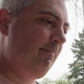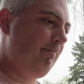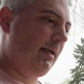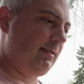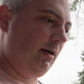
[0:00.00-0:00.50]

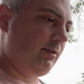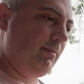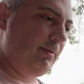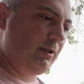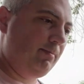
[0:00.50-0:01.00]
because it
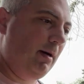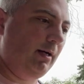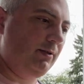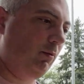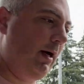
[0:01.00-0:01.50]
also boosts
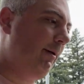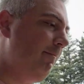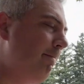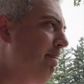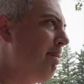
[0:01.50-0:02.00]
bug as well.
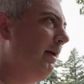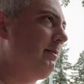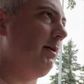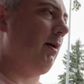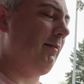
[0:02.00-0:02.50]

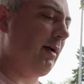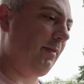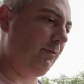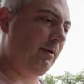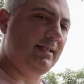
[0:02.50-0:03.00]
So I've
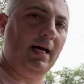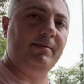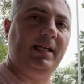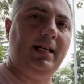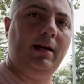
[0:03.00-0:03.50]
got 3
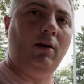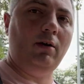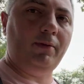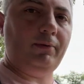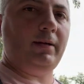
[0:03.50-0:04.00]
types. I can hit
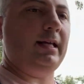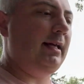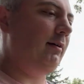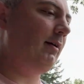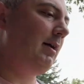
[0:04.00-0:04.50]
all 3
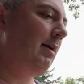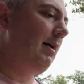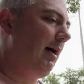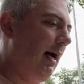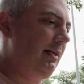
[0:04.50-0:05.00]
here.
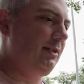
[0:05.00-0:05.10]
I